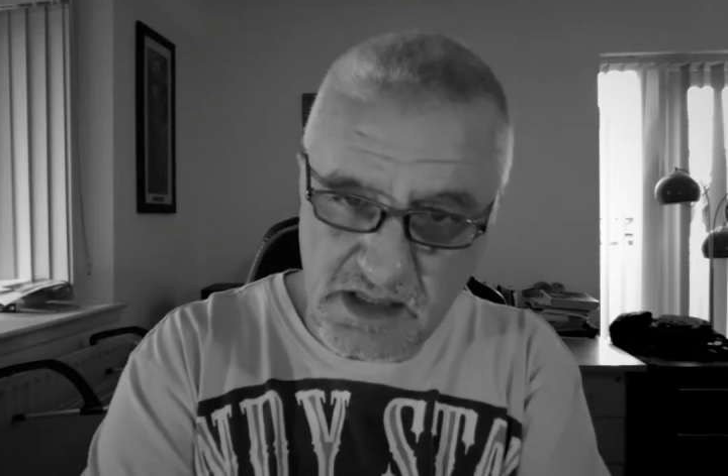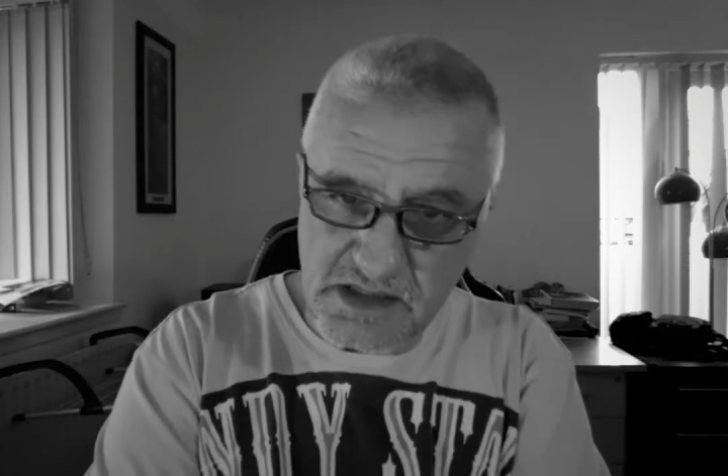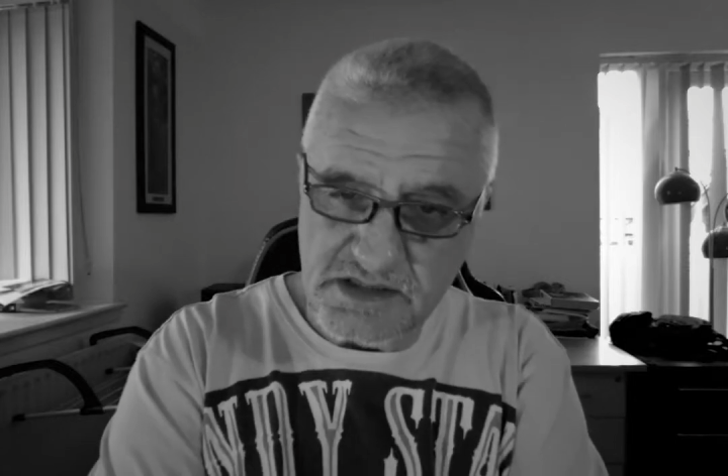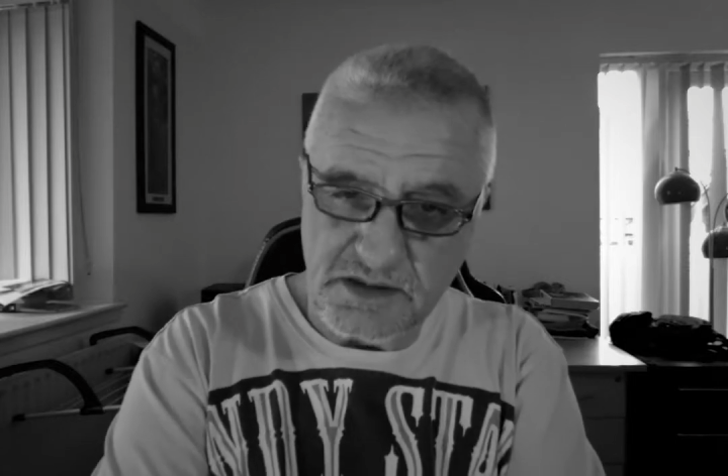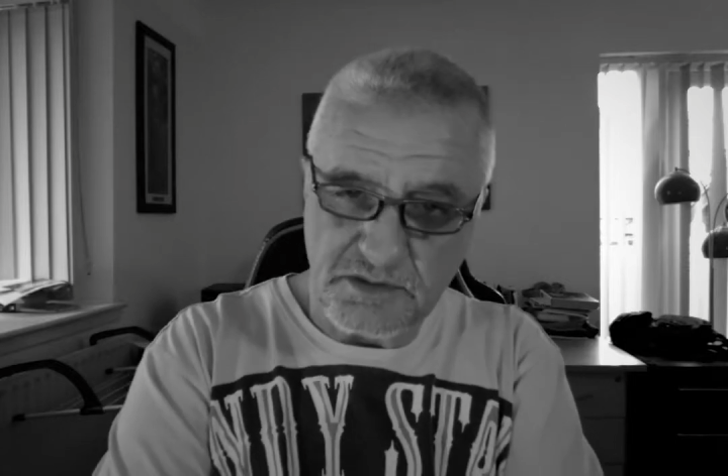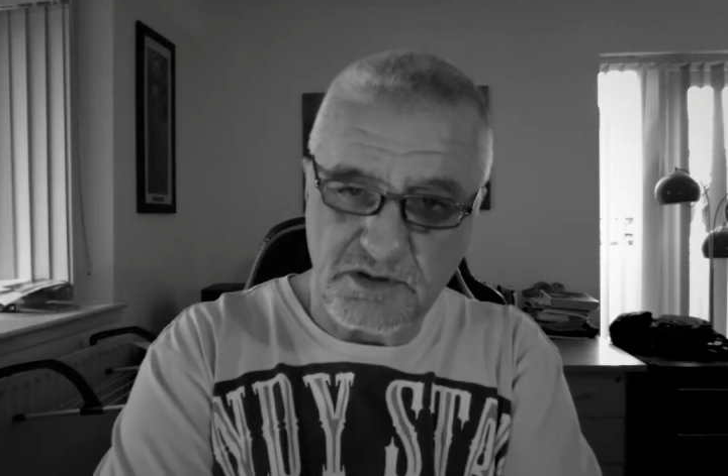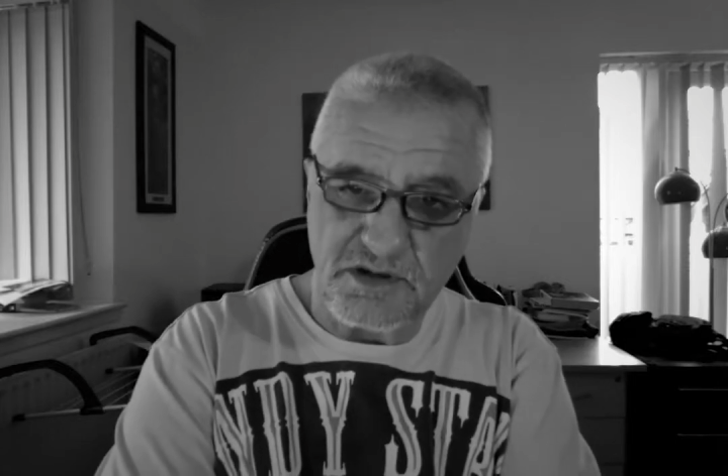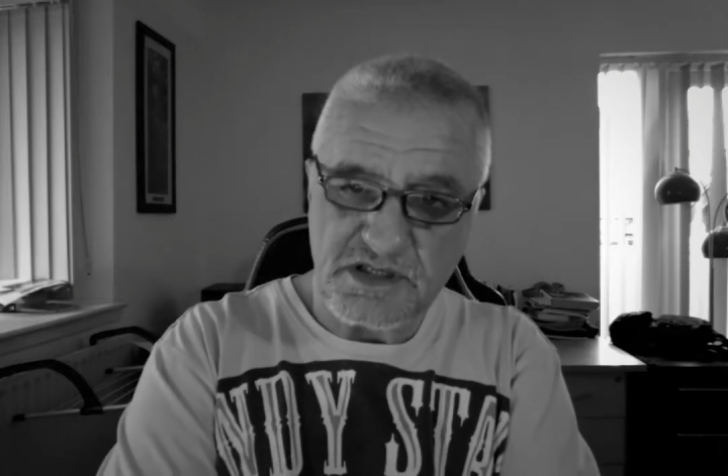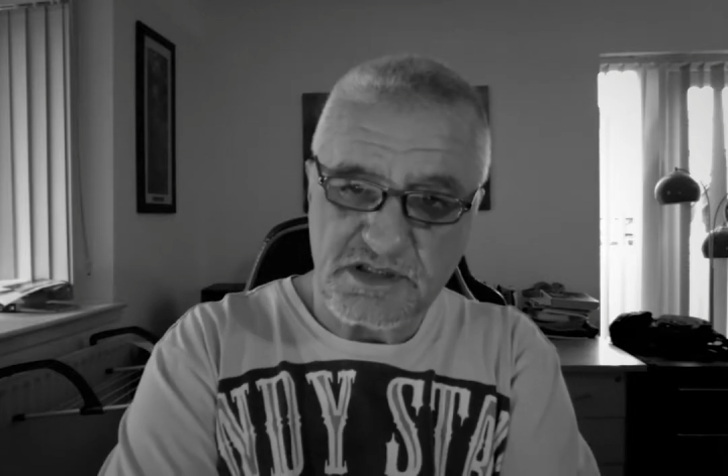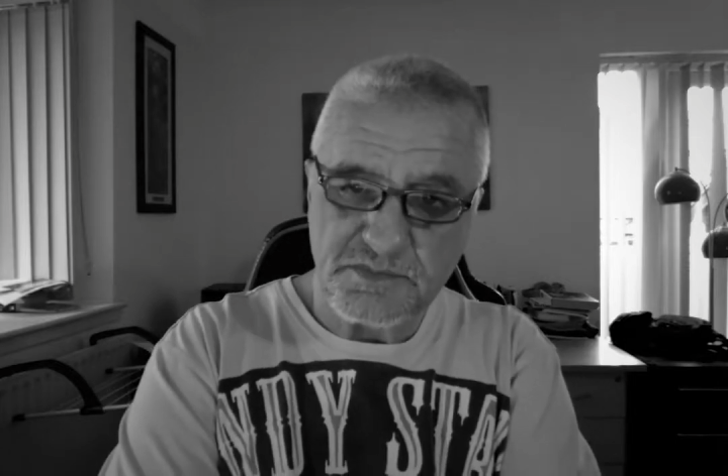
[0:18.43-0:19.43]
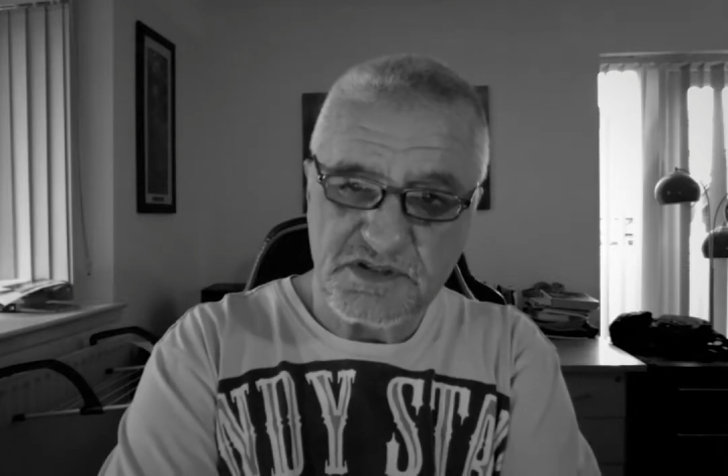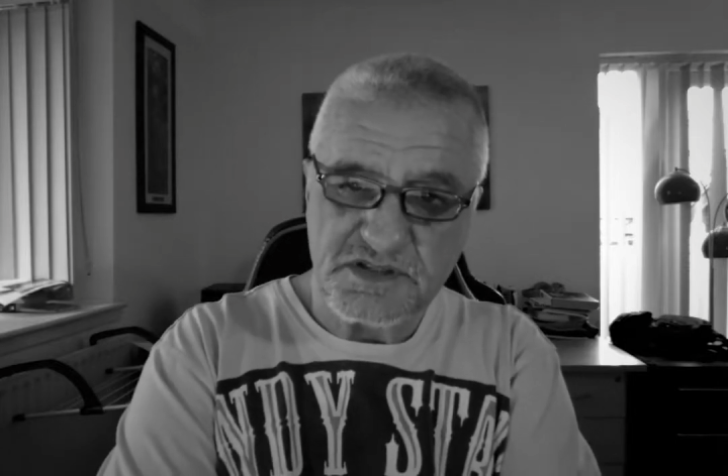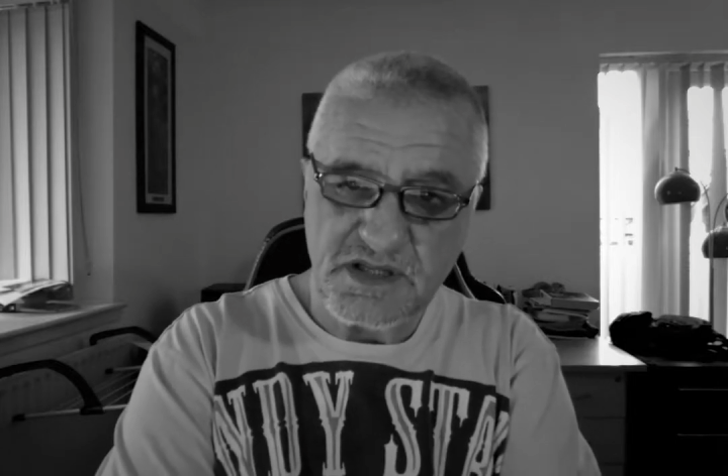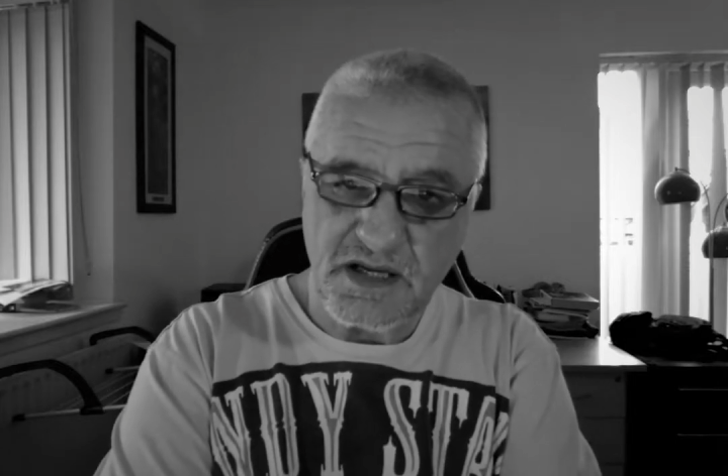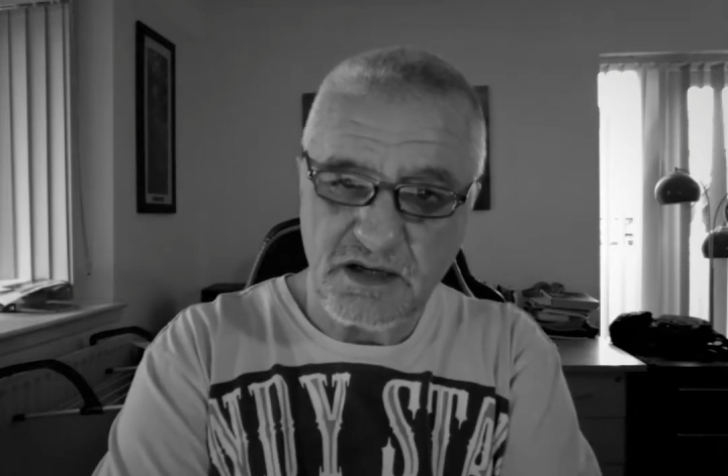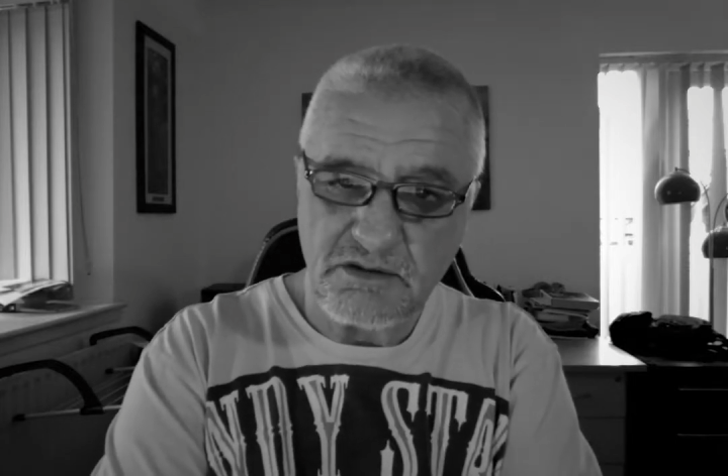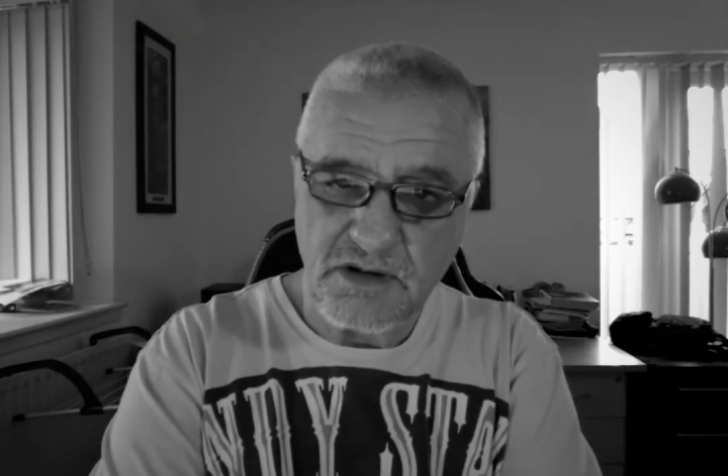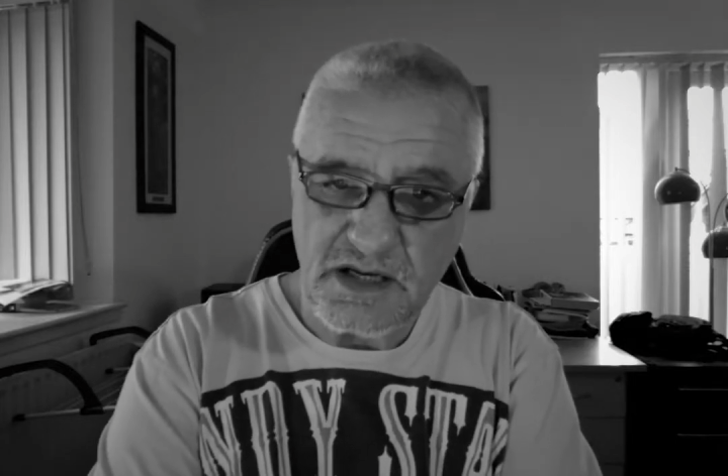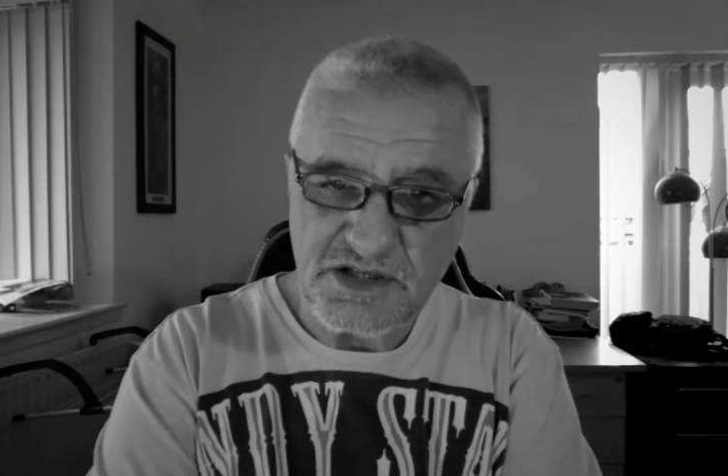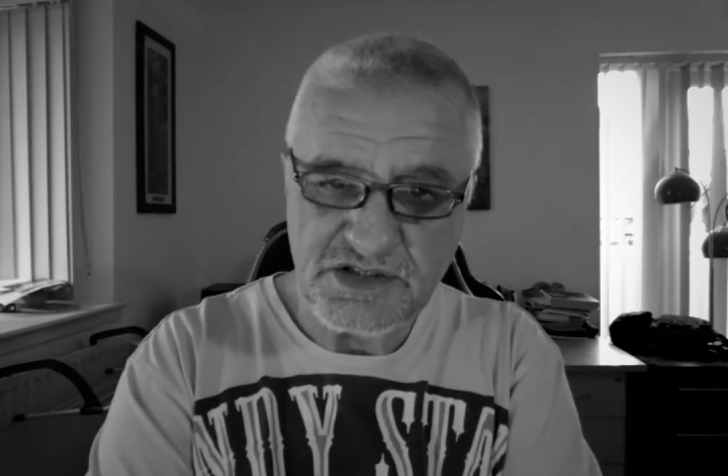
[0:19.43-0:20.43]
some Christmas
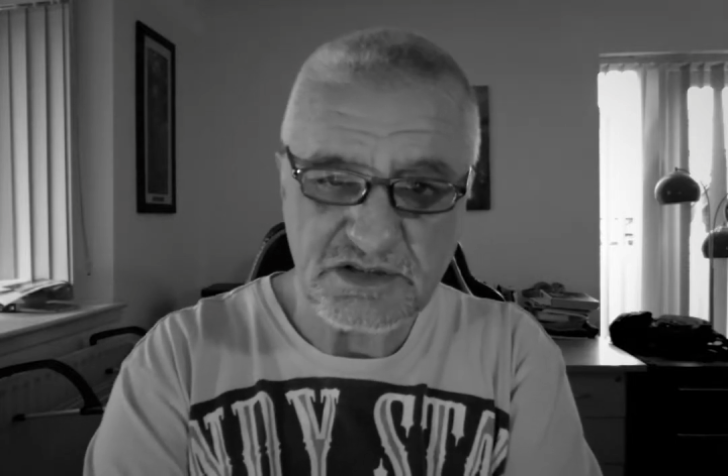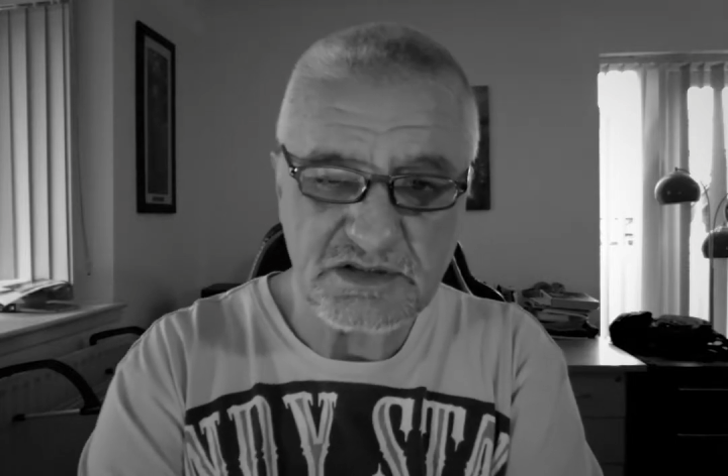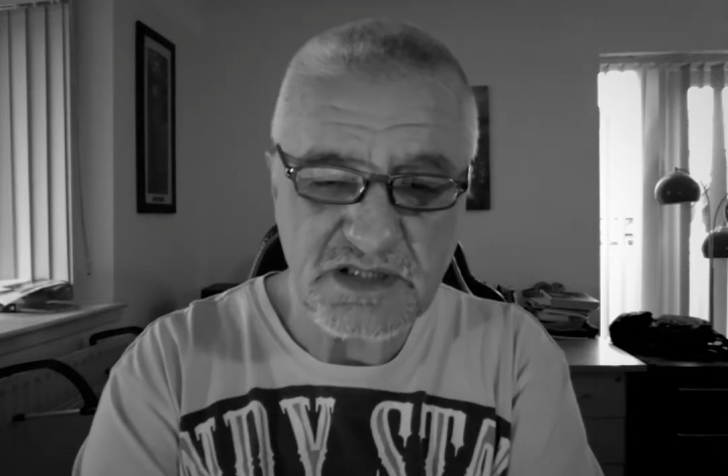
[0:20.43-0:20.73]
decorations,